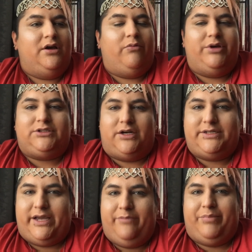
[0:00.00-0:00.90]
We start
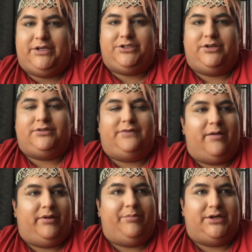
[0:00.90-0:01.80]
taking pictures,
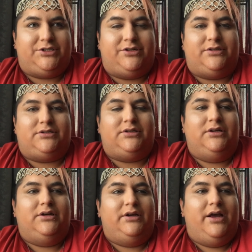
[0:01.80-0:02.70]
family pictures,
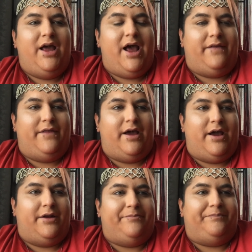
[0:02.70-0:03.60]
and
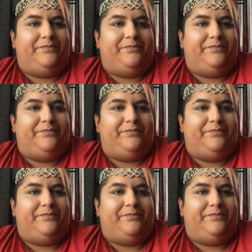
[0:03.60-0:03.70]
then